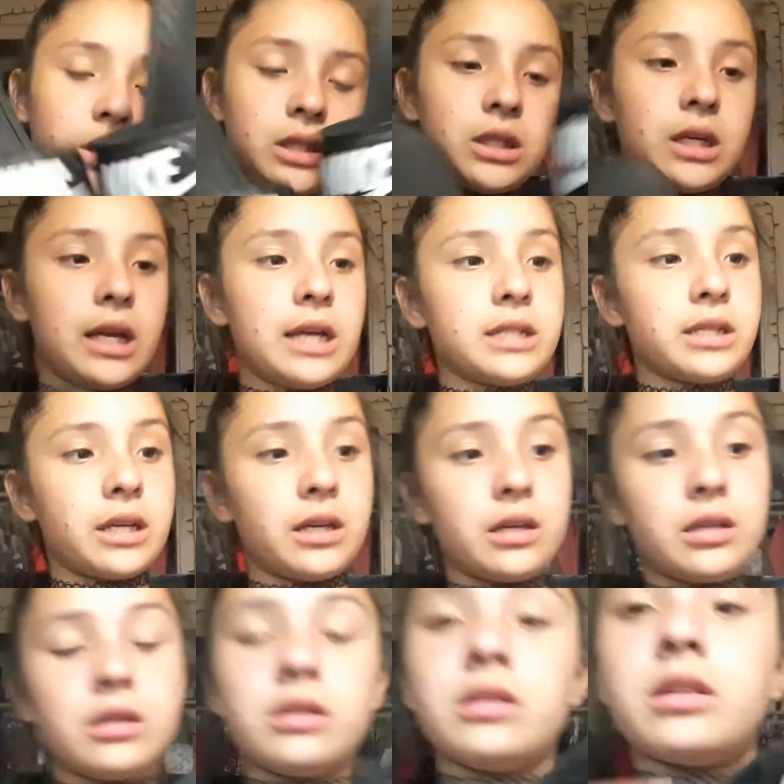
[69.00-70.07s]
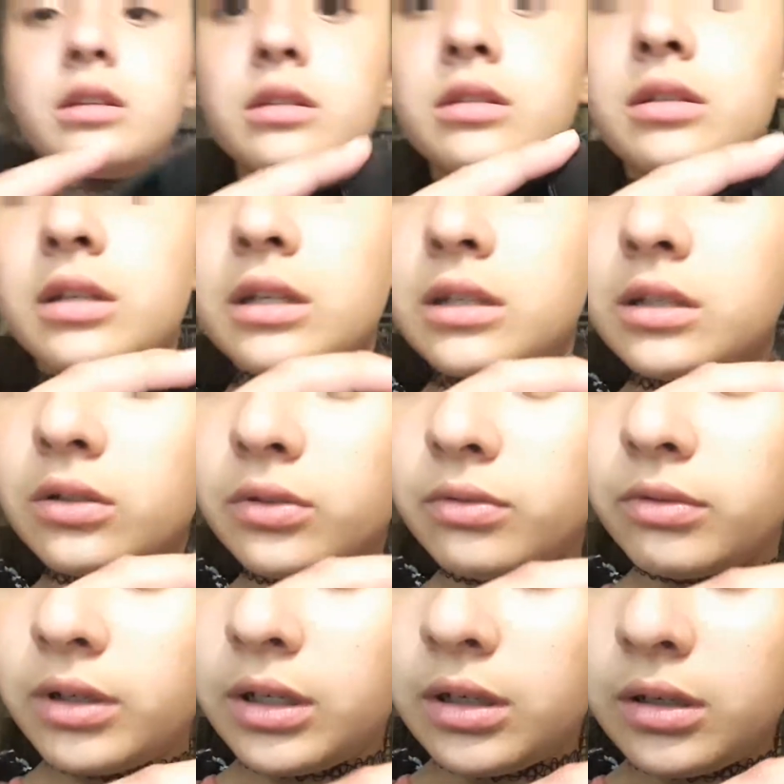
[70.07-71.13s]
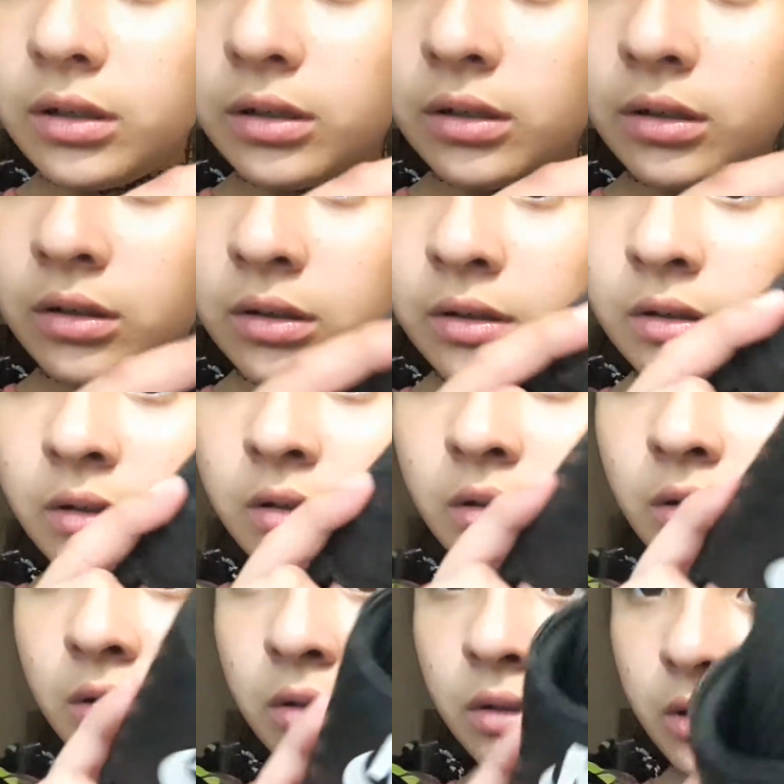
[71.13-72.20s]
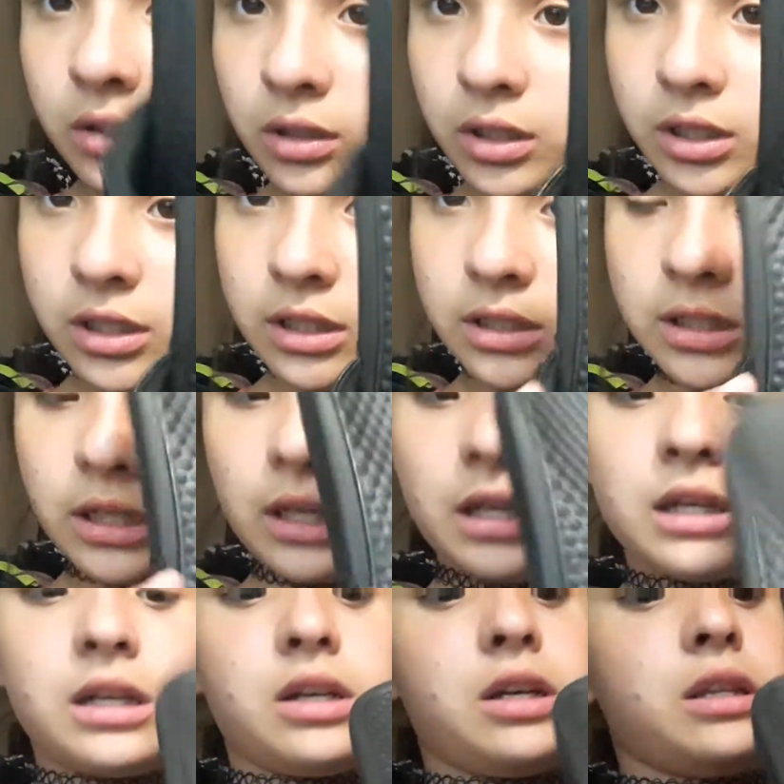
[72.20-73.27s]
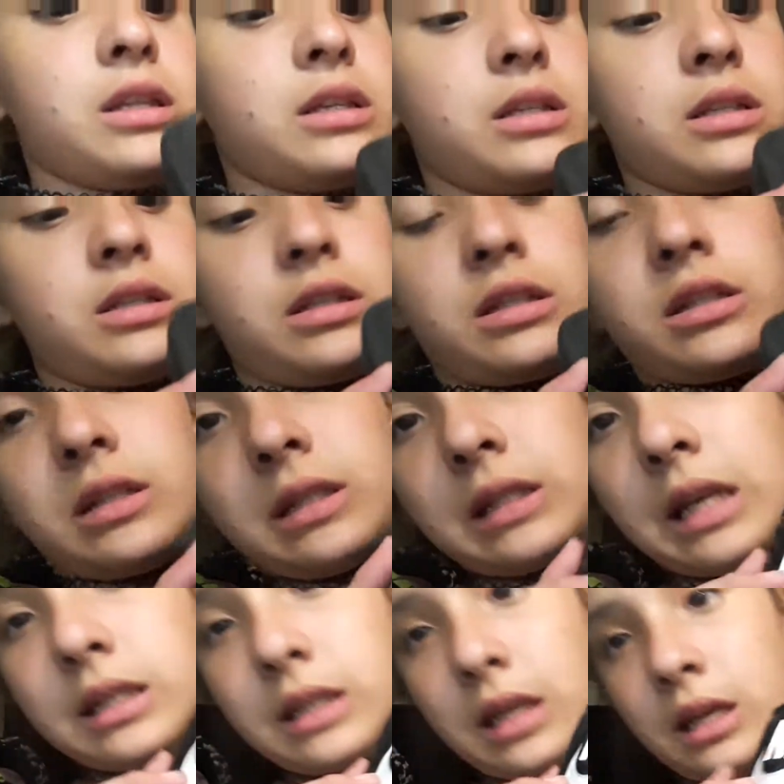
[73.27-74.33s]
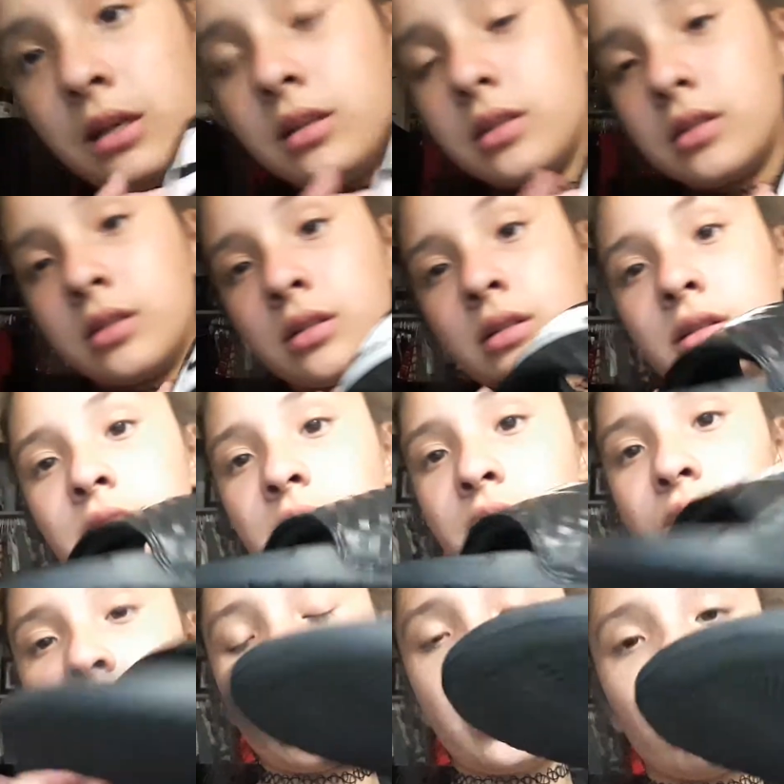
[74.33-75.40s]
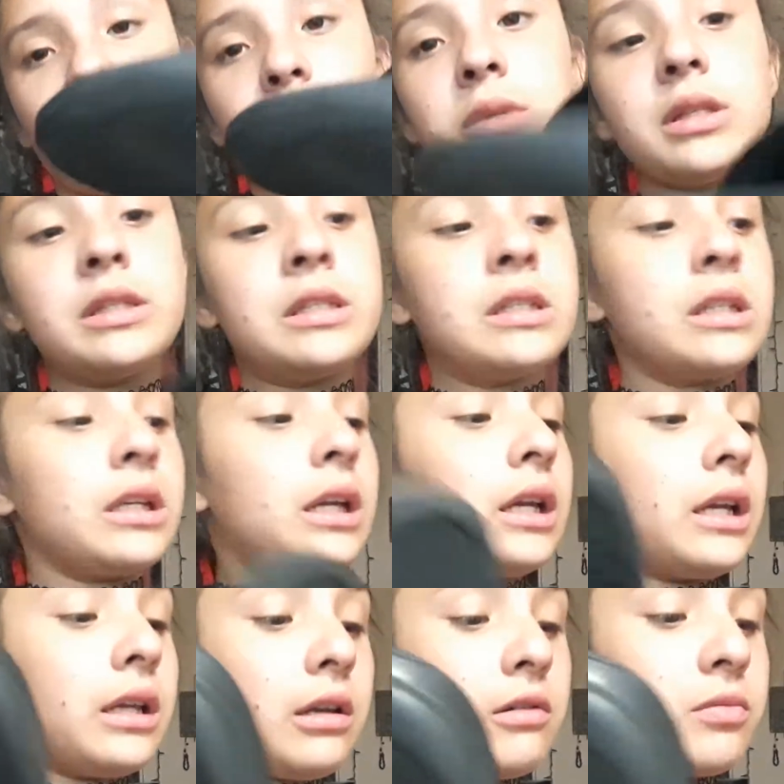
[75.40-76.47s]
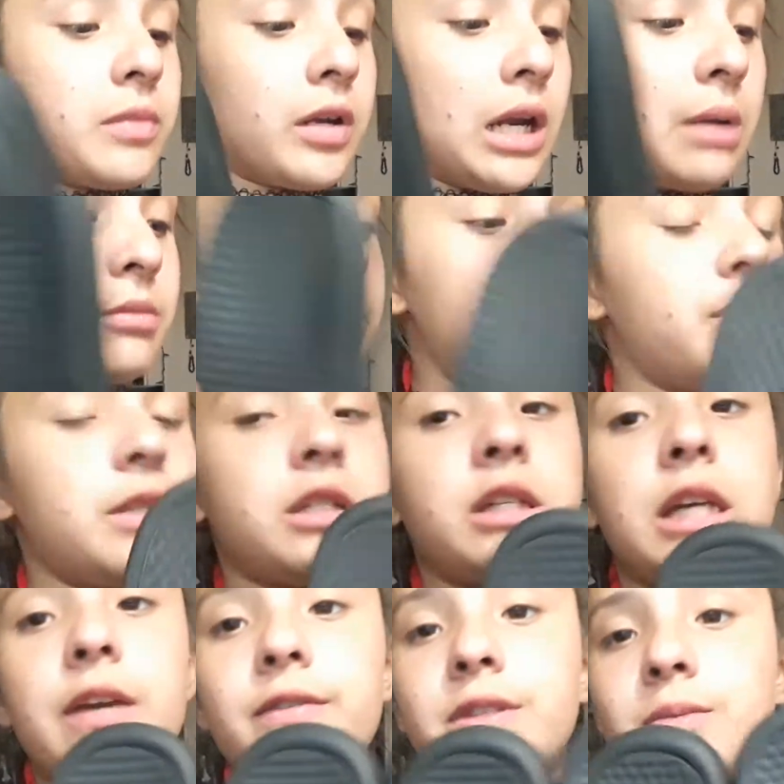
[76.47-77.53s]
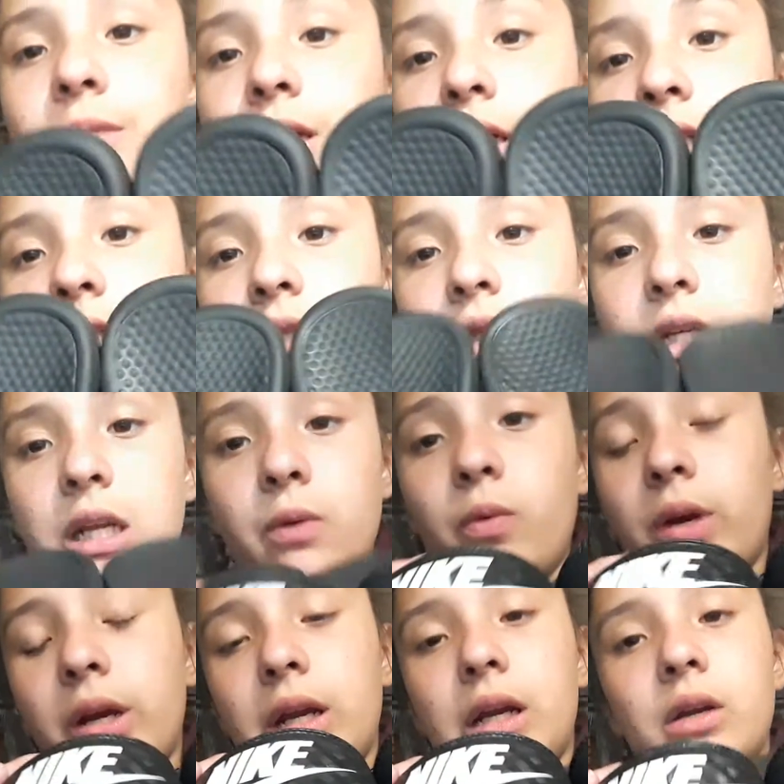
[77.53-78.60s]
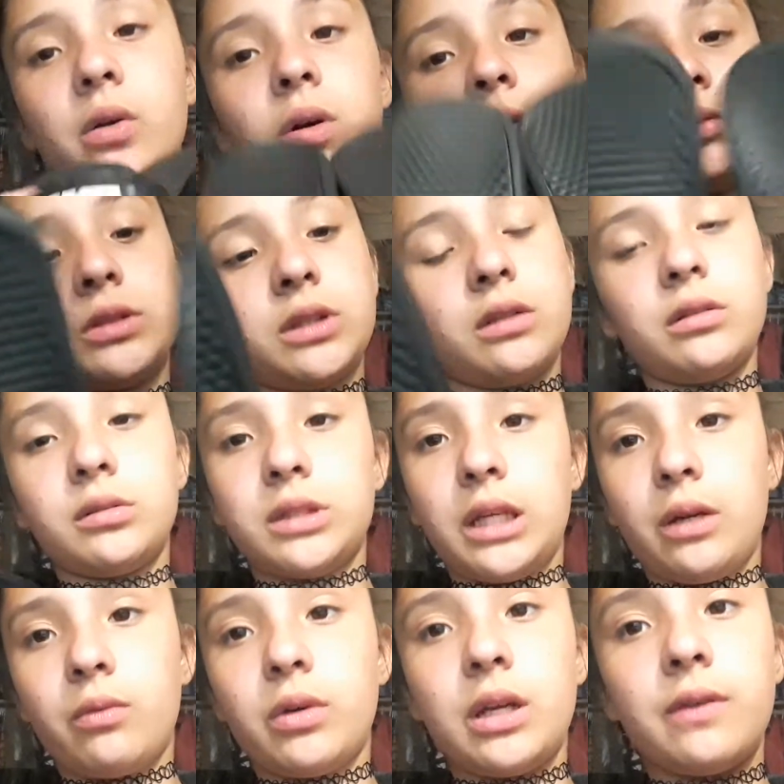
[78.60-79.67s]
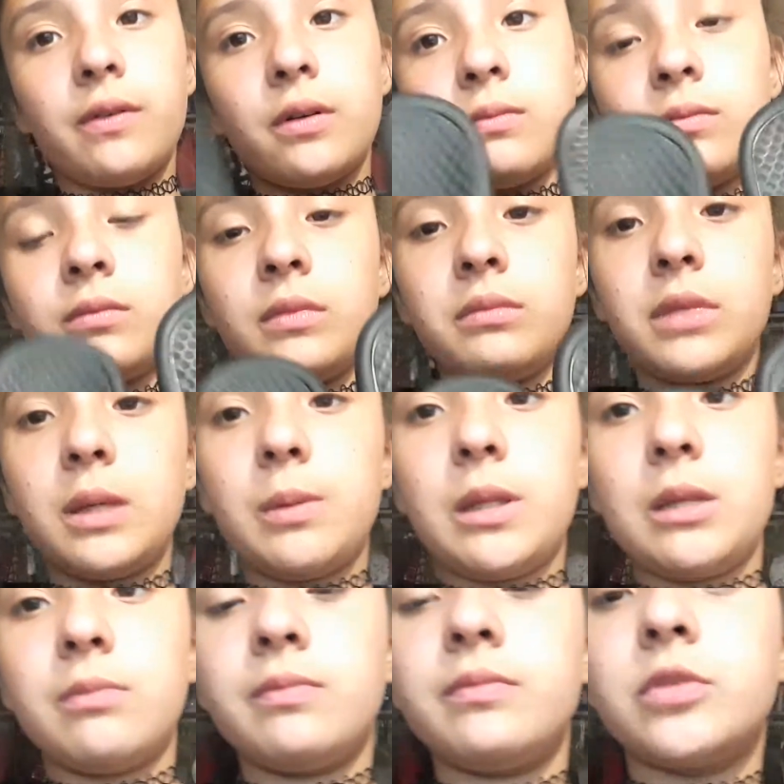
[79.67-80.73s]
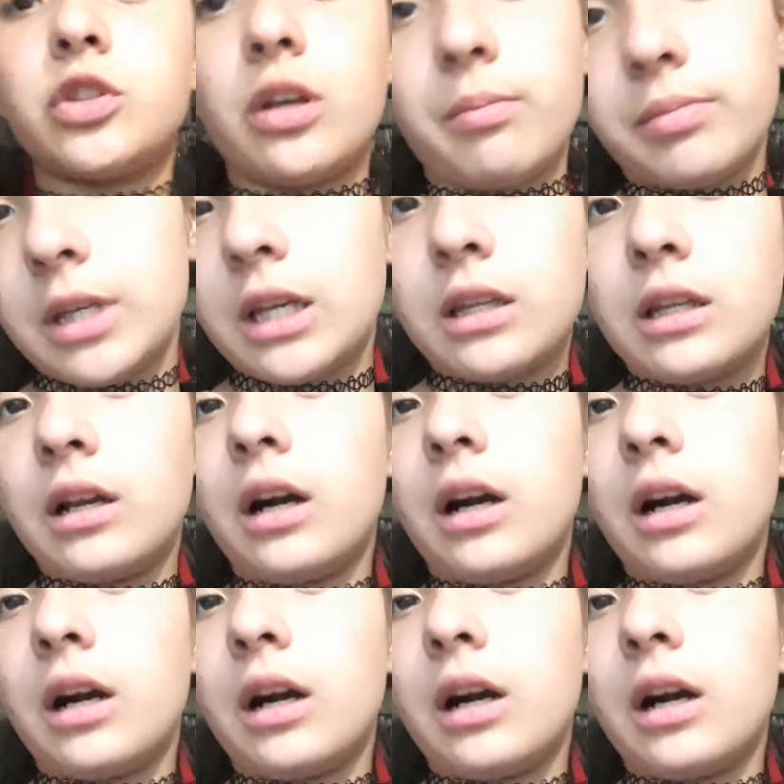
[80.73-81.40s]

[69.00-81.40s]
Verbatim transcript: And then it has like, it is detailed right here. It just says Nike in here. And this is in a size 8 in women's. It was my grandma's, but she gave it to me because she didn't wear it at all. So I was like, whatever, keeping them. So I technically